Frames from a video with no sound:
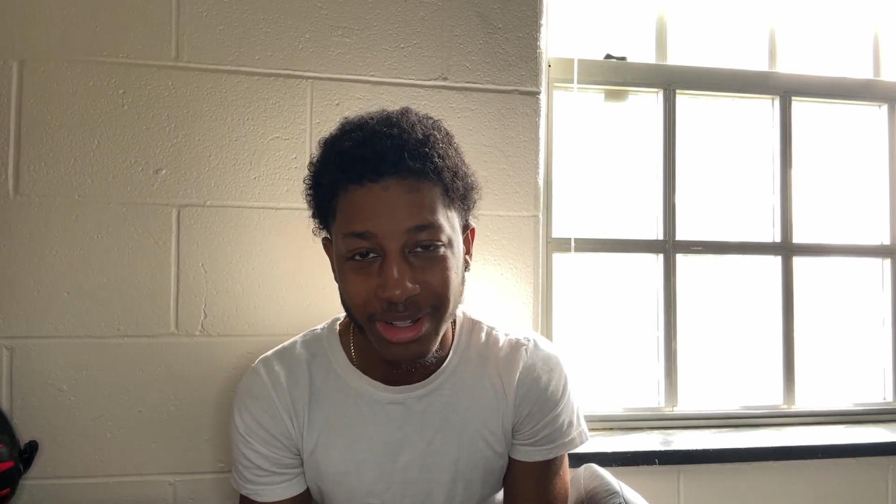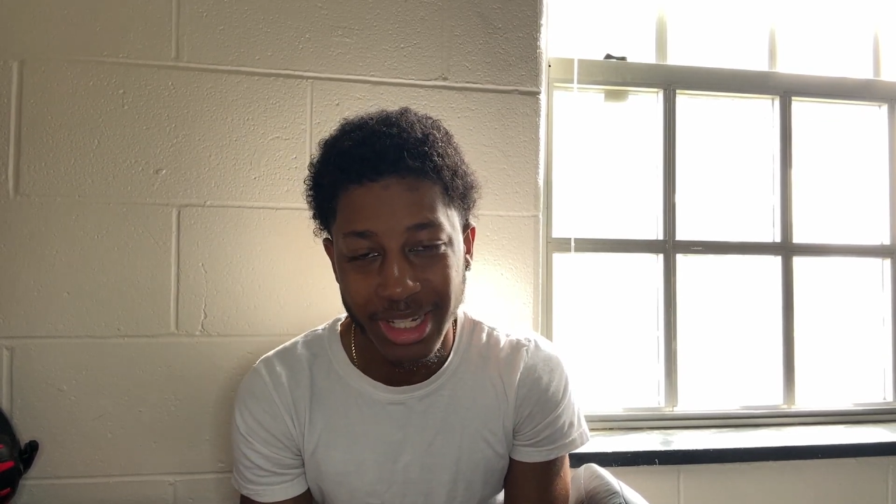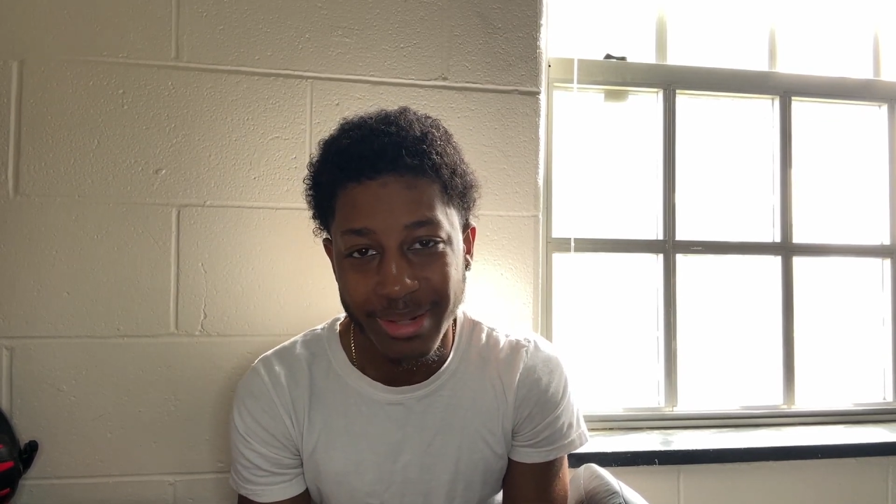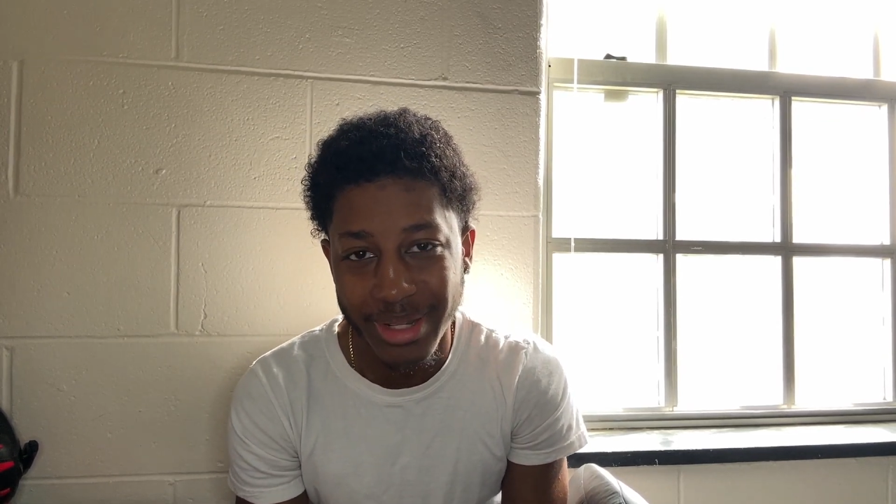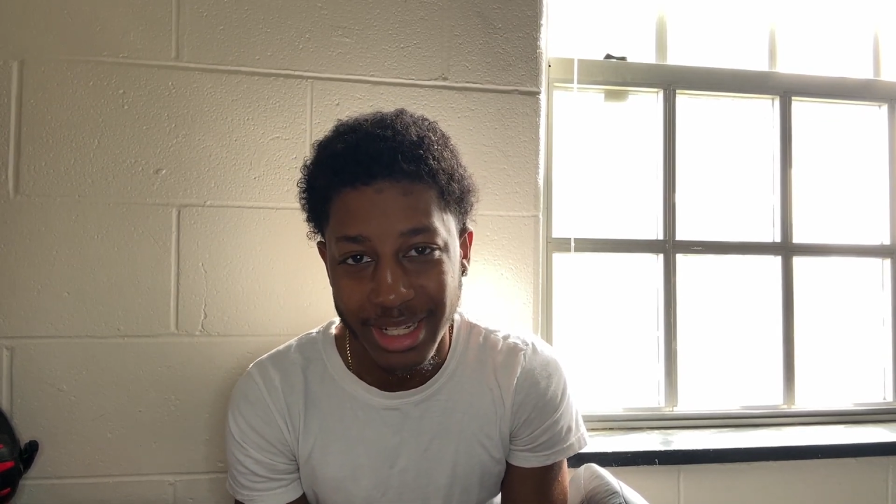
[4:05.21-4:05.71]

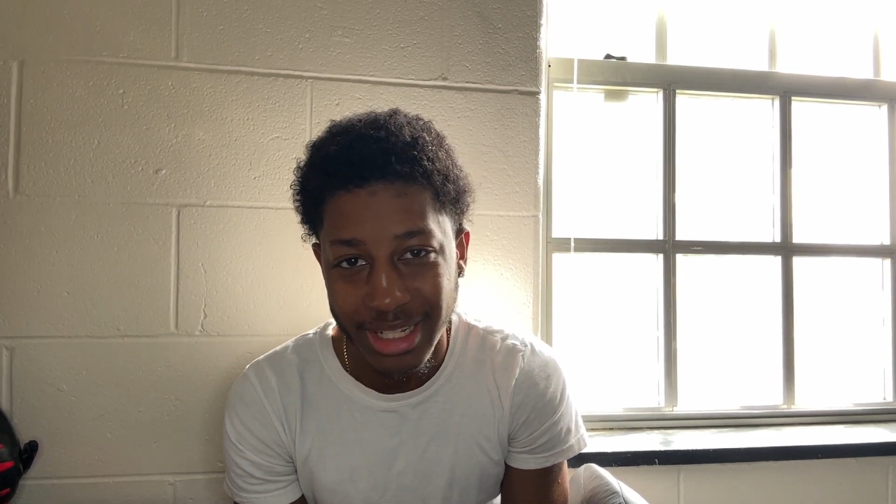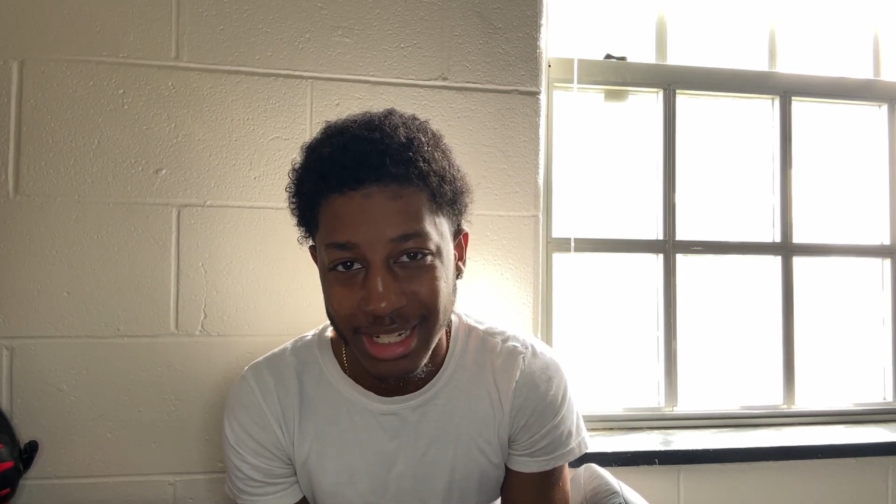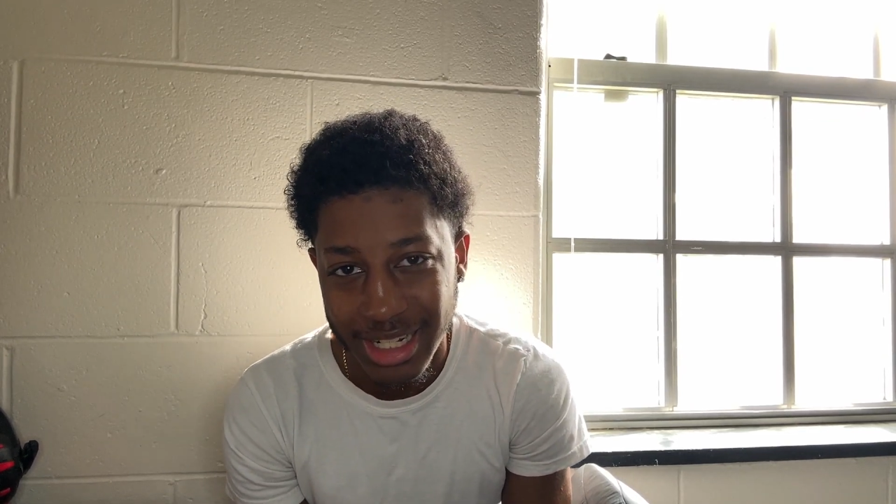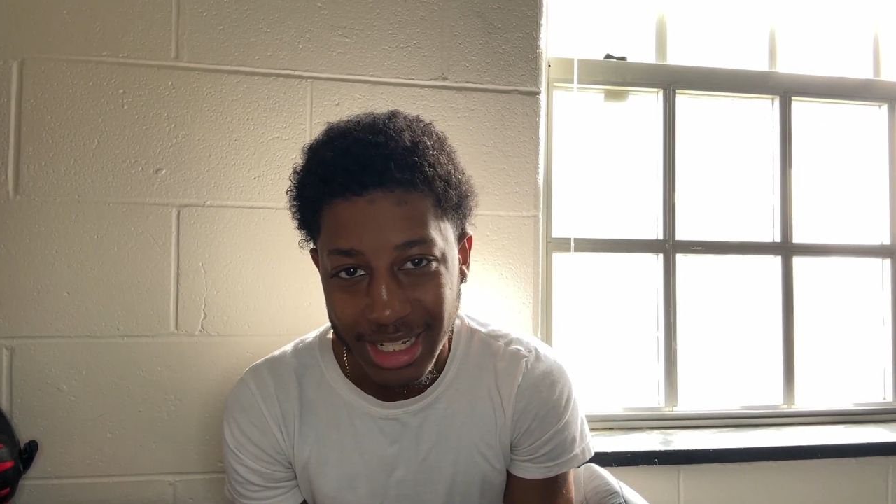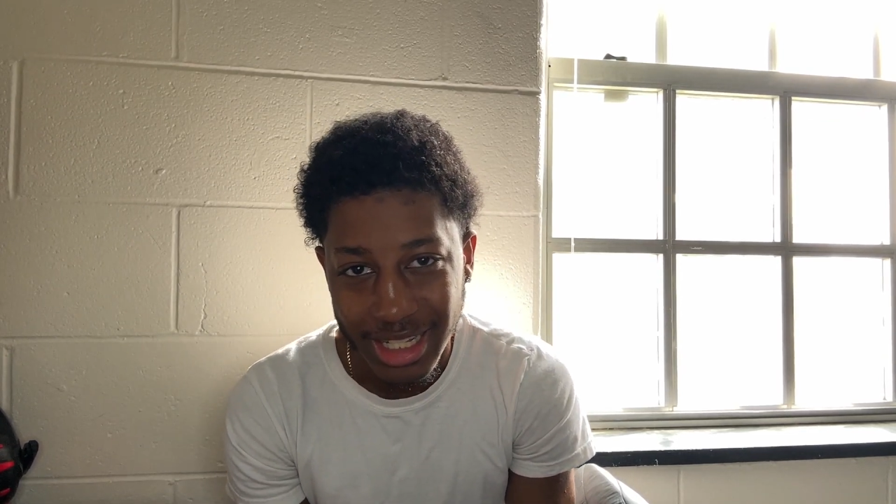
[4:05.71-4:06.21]
this
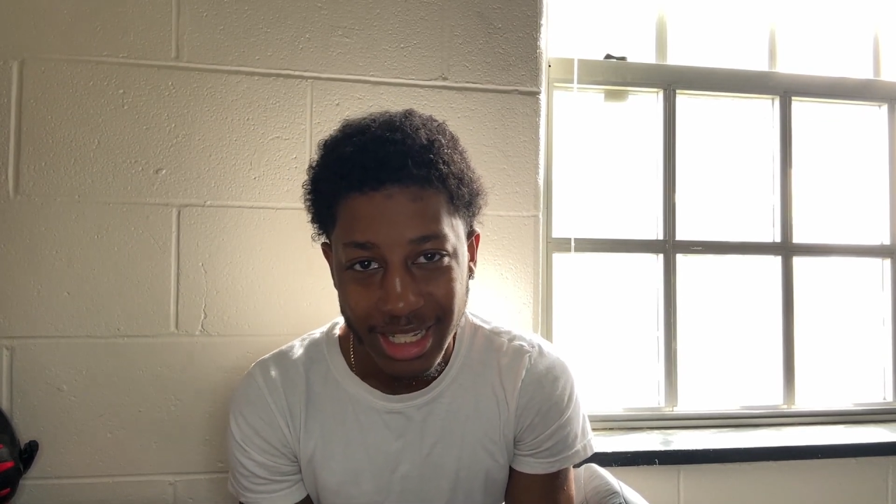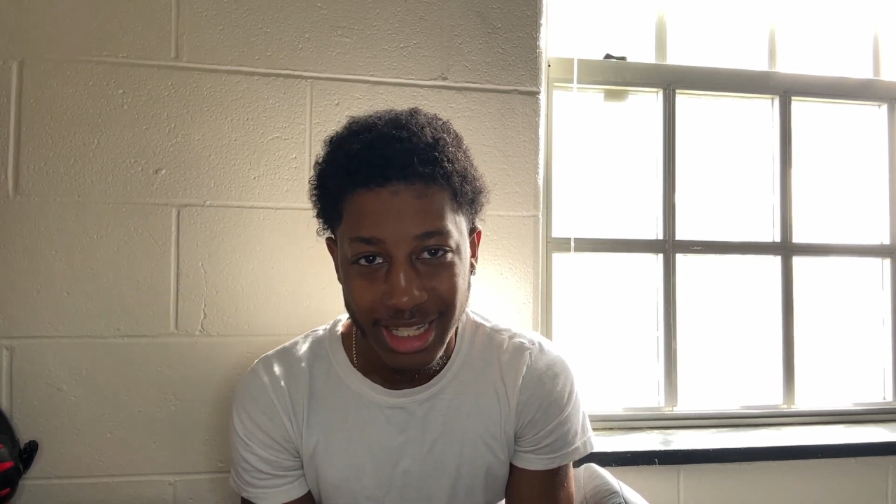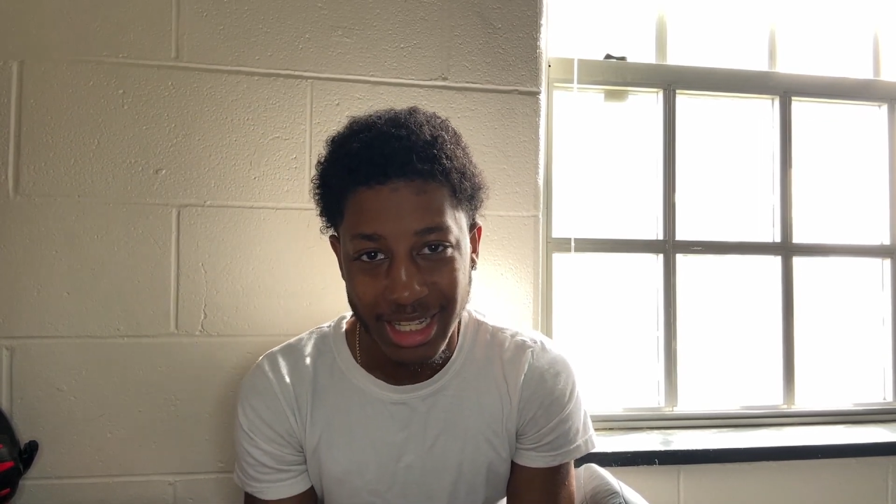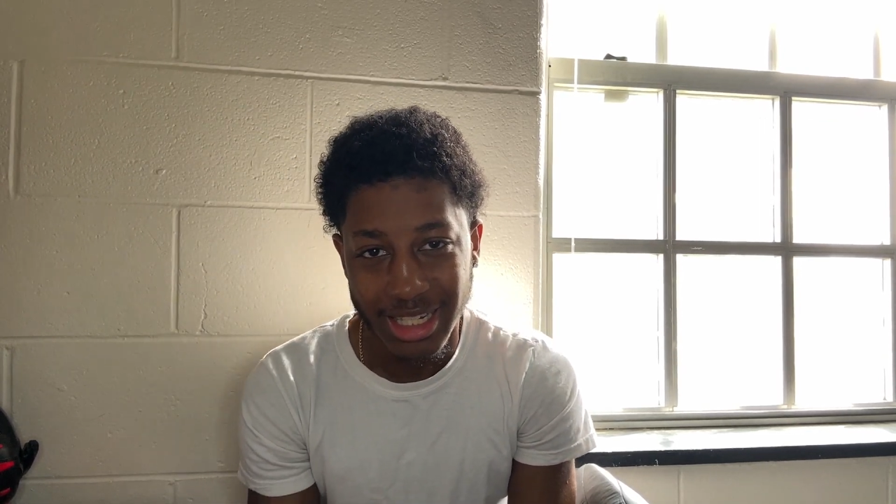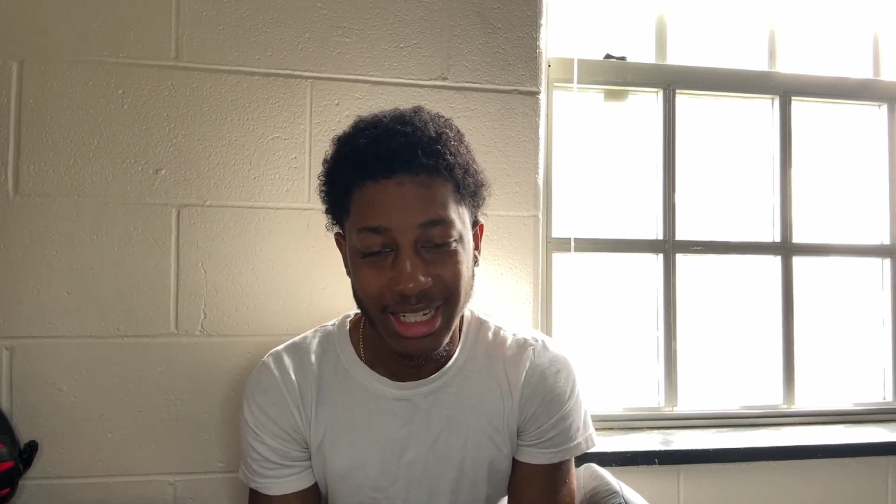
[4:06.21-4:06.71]
because
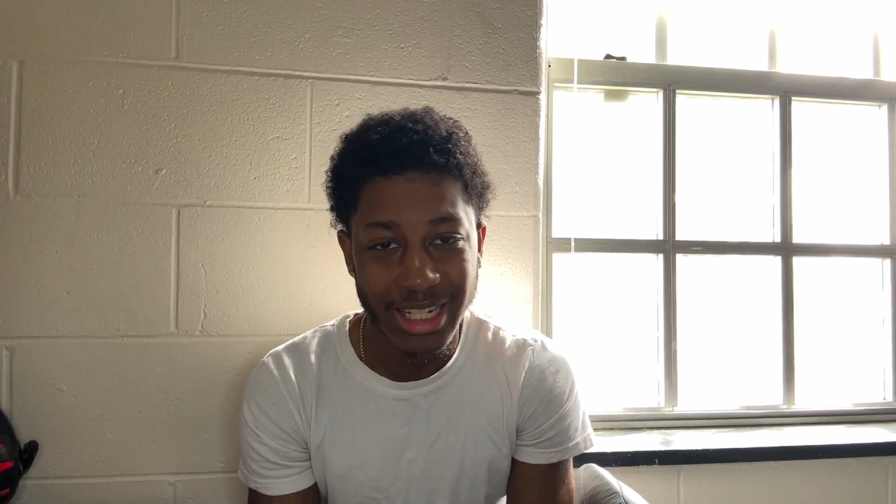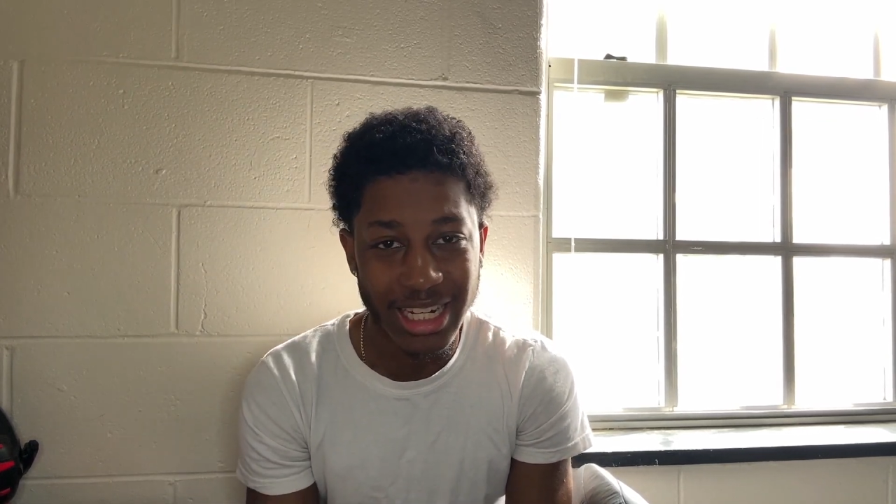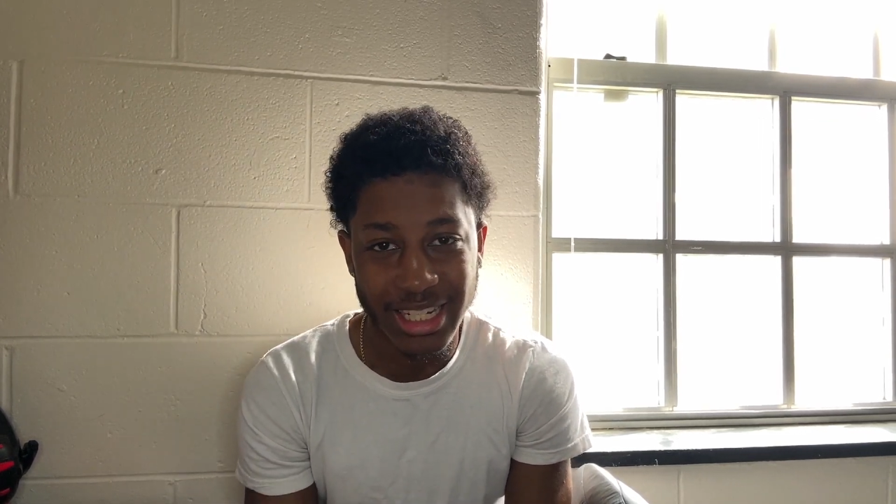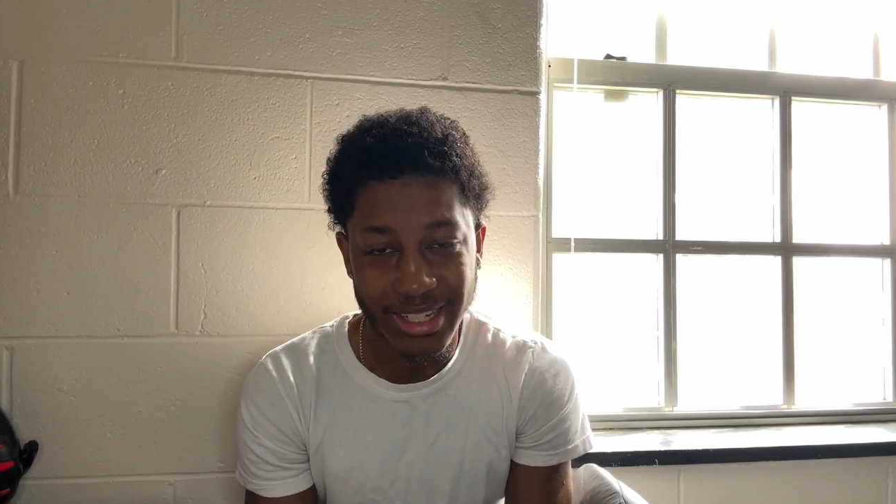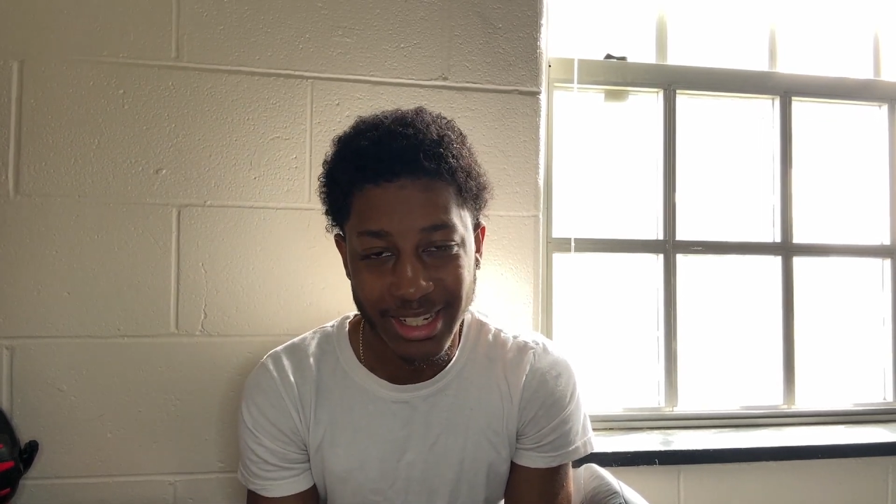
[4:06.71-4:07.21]
this
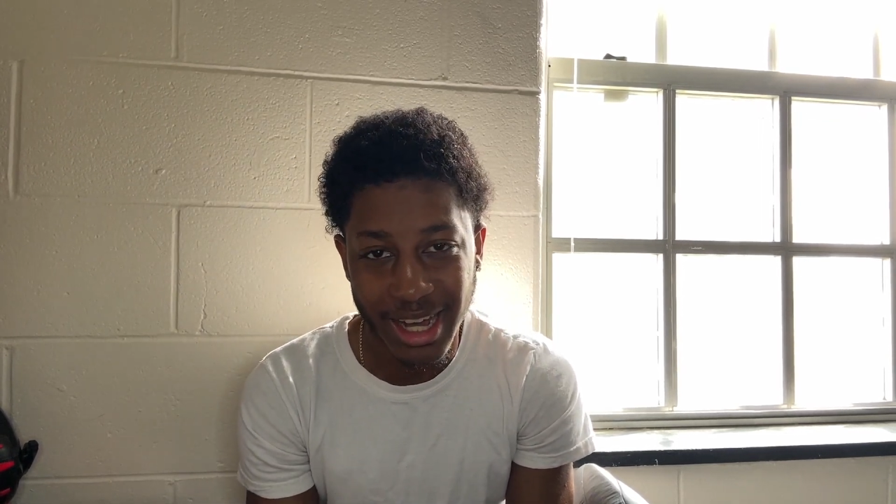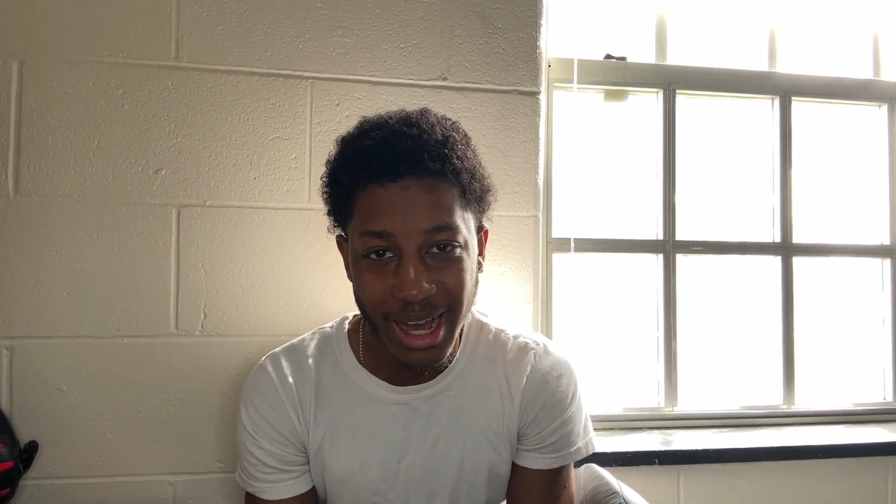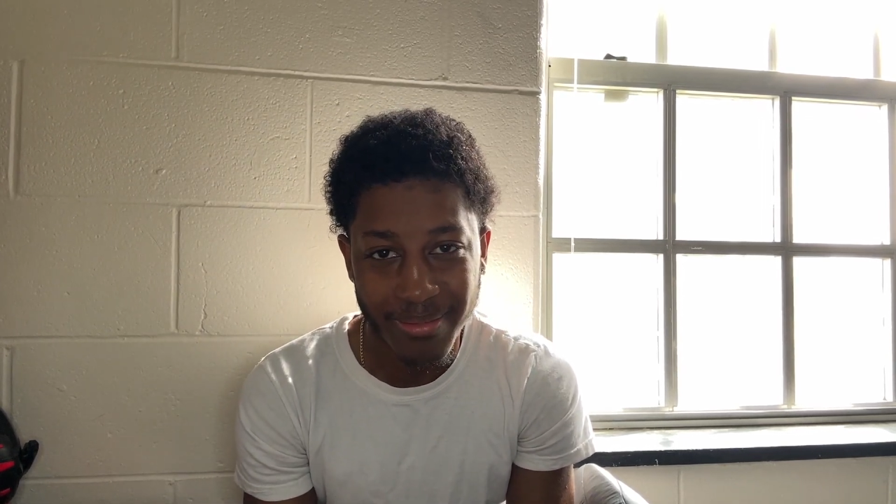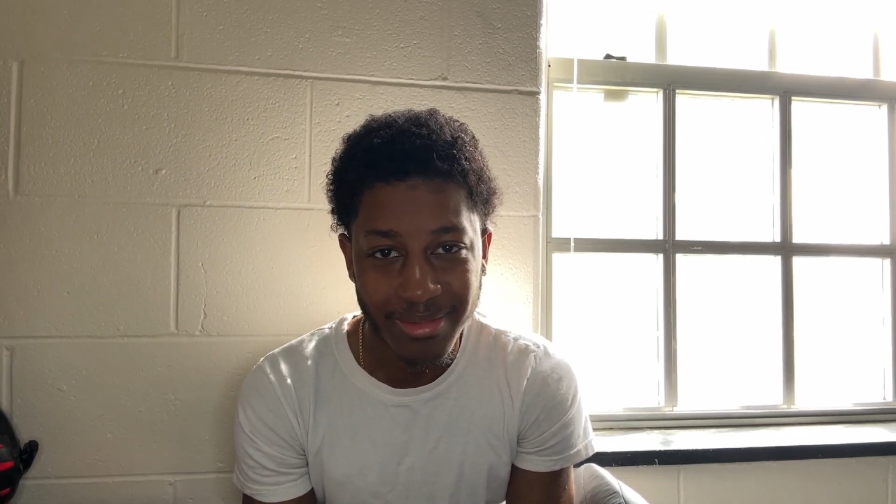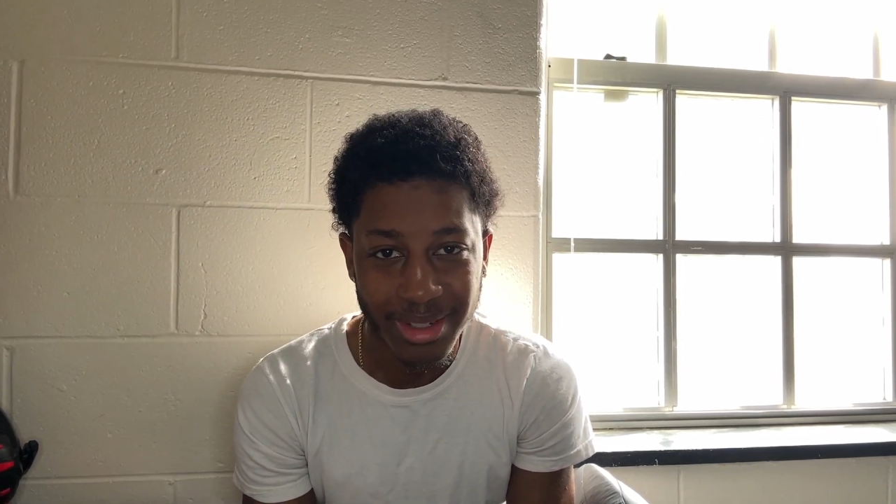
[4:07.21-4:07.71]
needs to stop.